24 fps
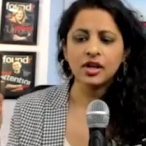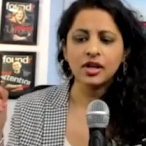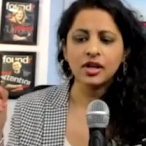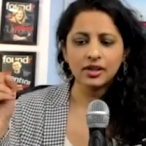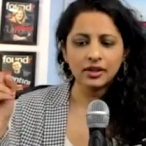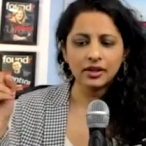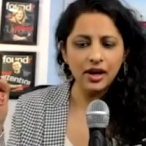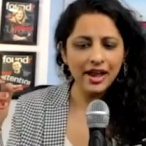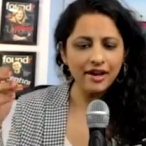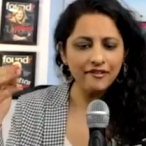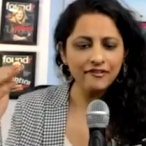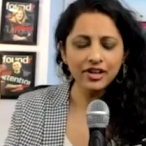
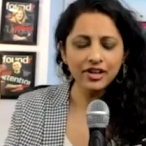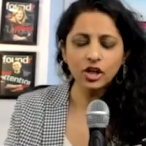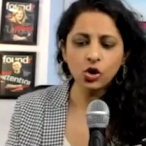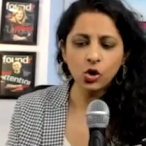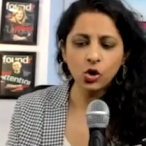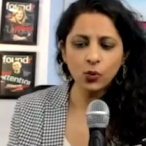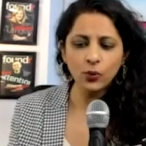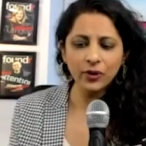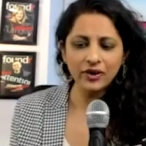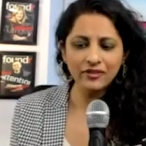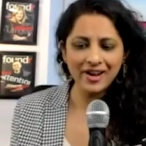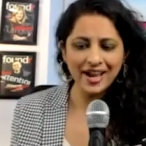Every
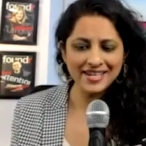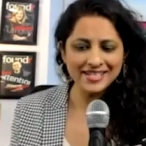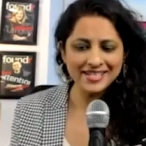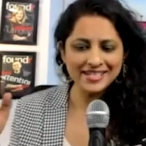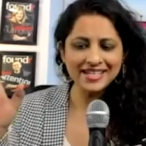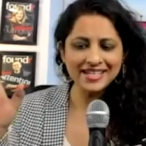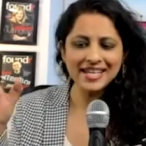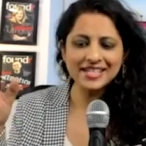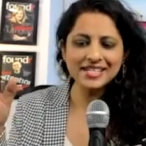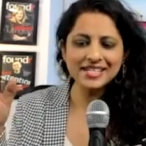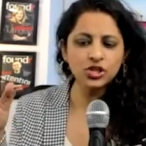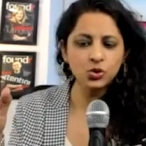COVID vaccine
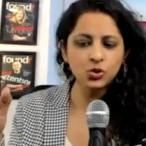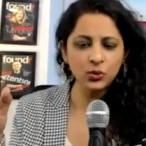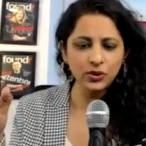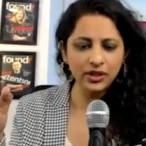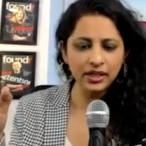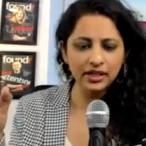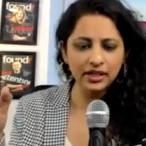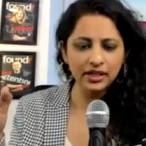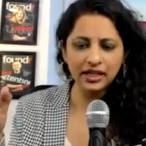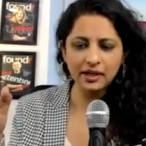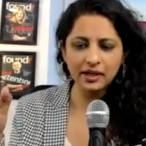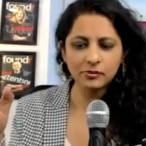has a unique
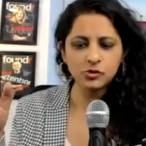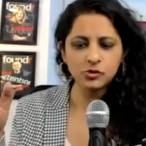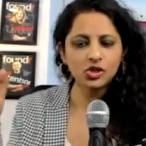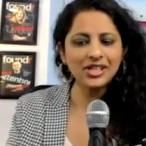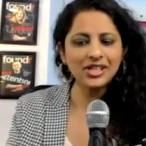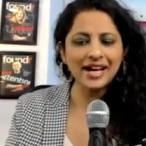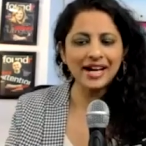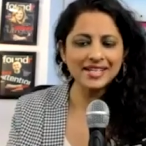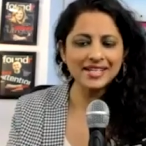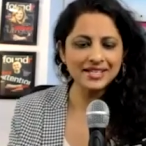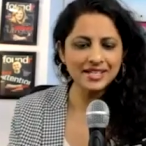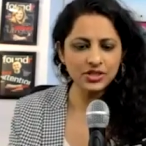name, so
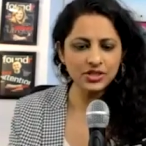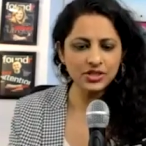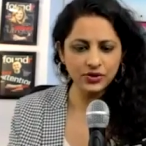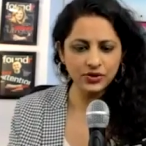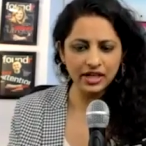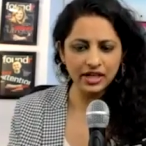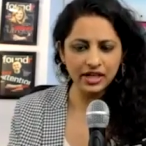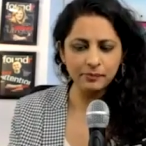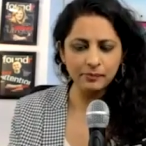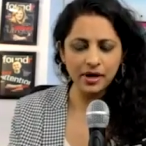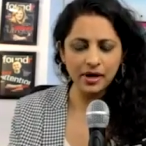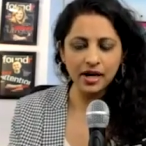that is a
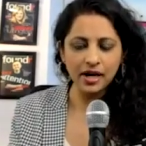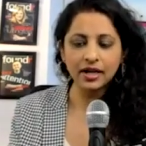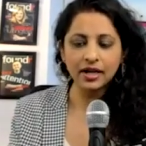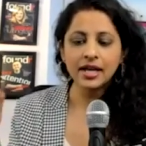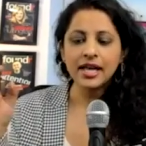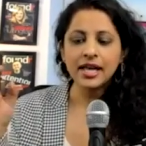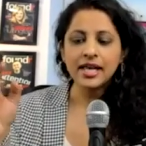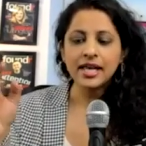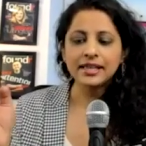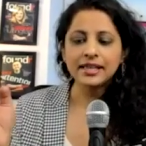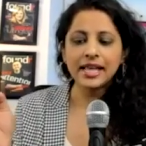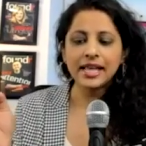trademark.
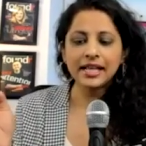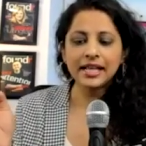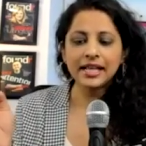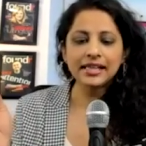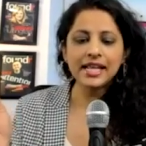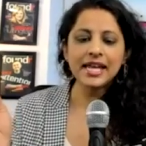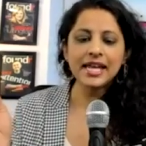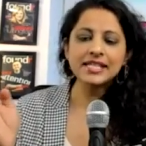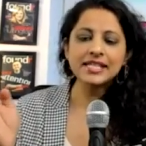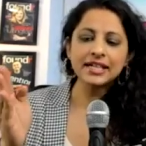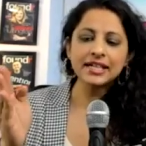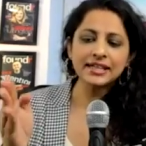Then
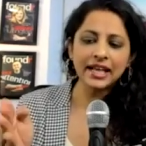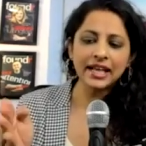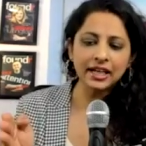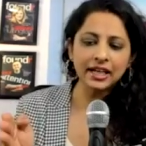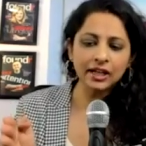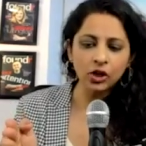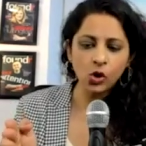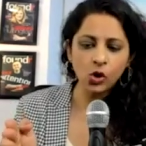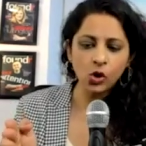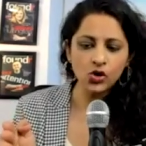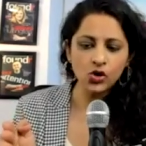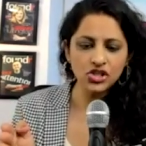there's a
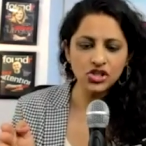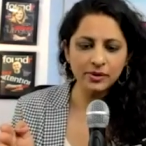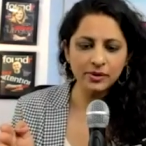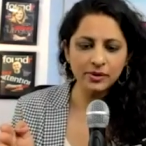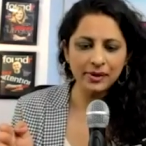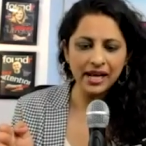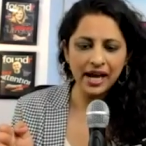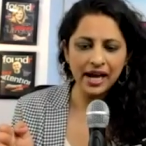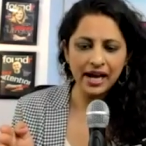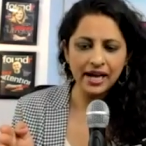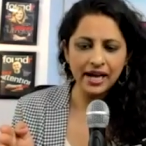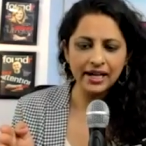technology
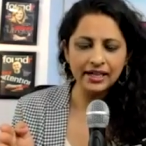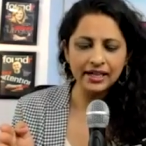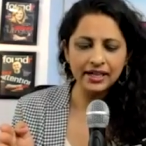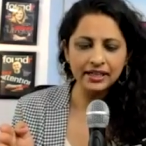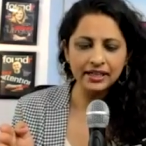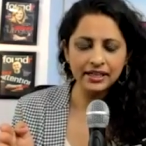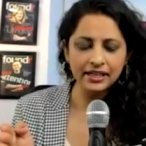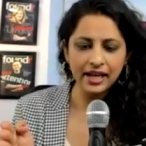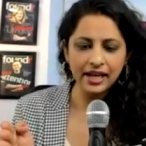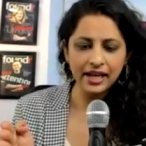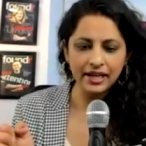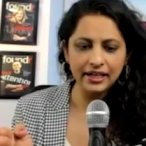behind
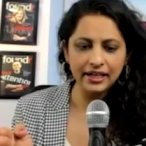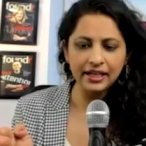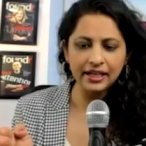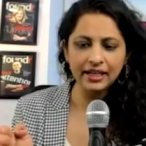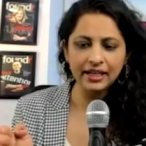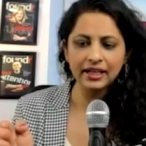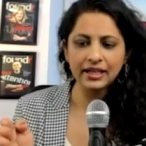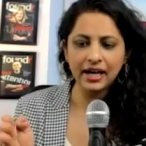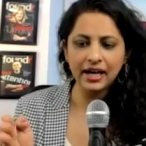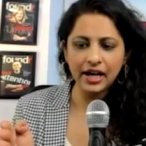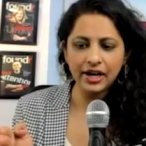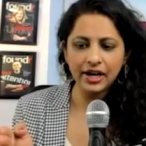any
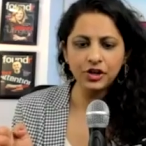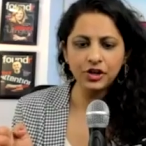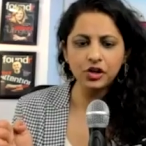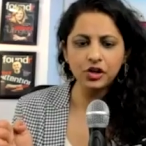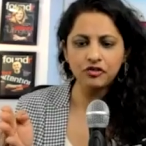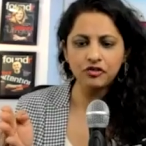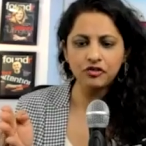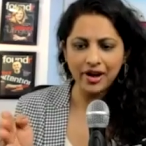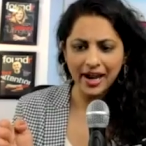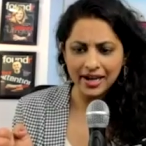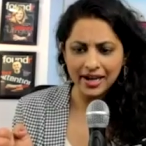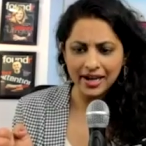kind of
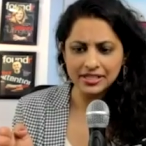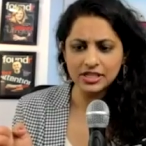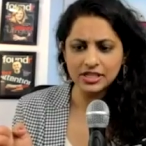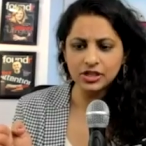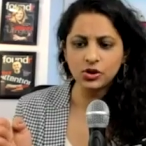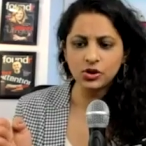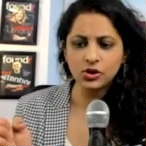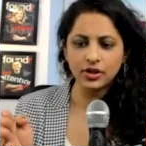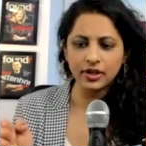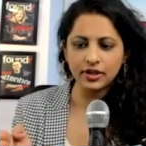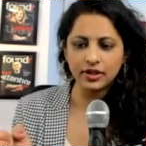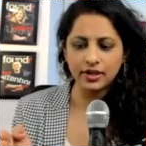vaccine
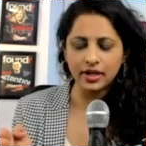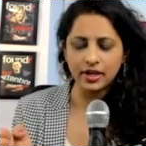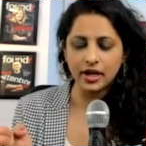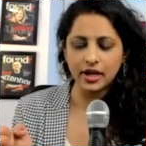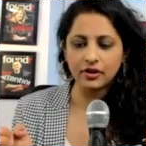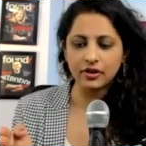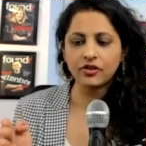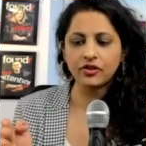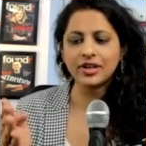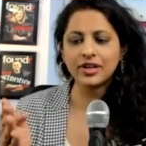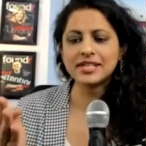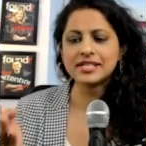or a drug.
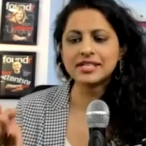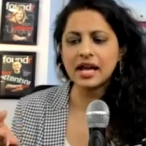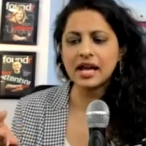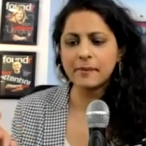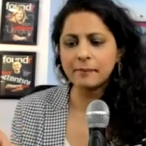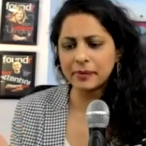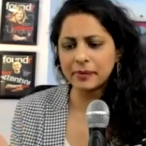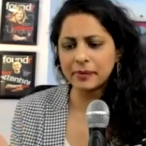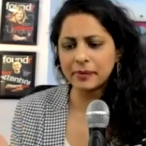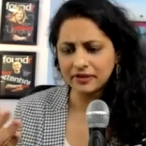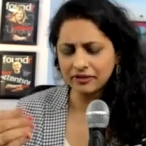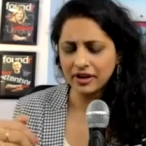For
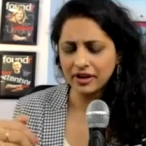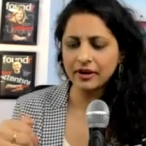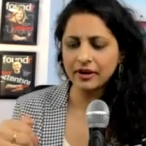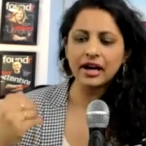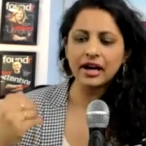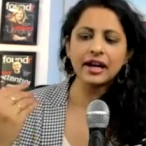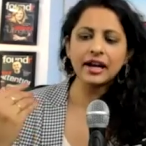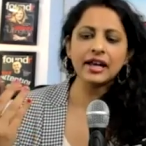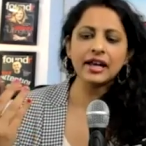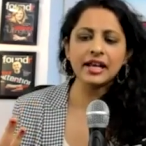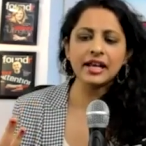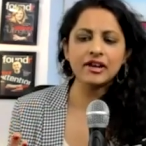example,
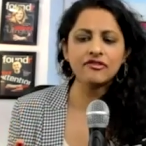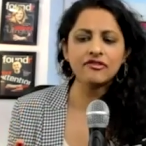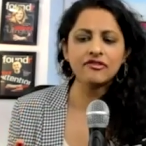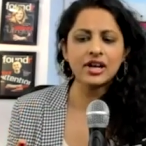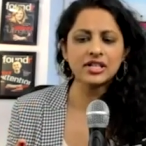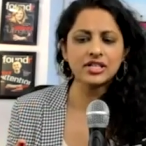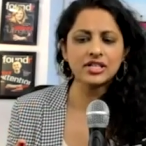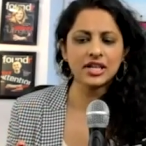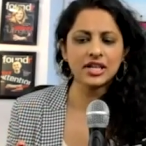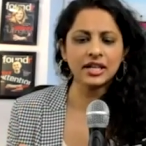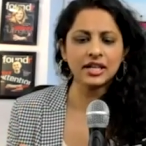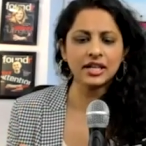if I
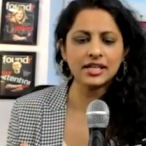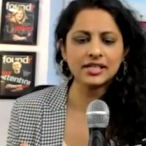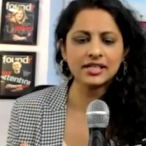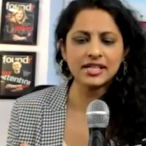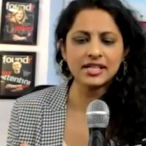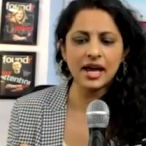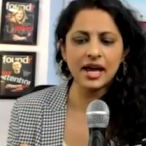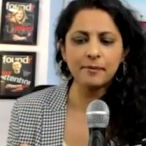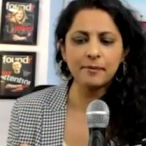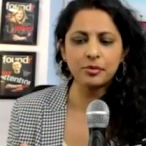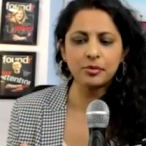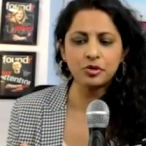take an
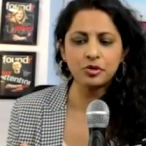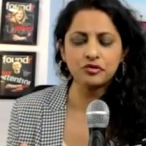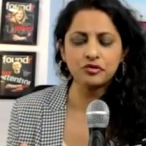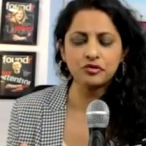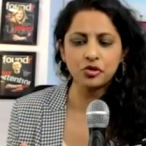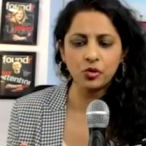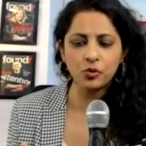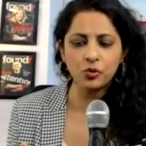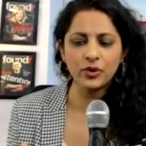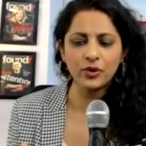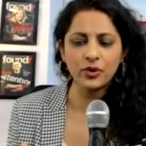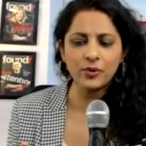example of
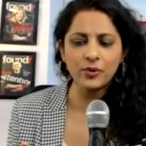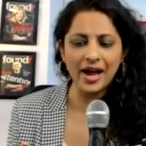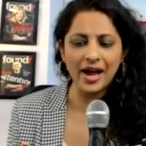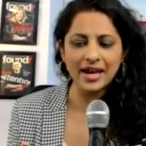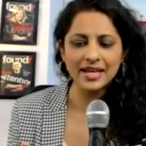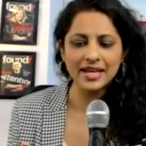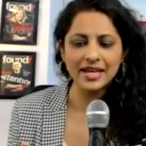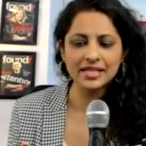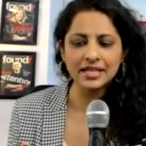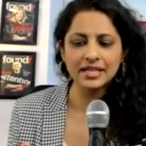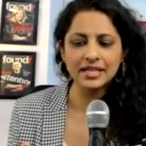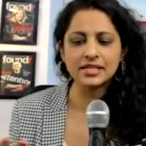COVID
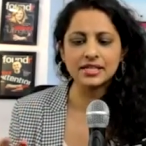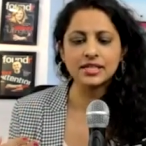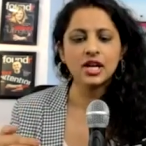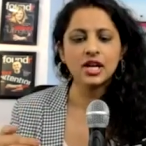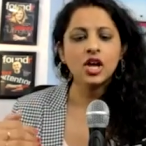vaccines,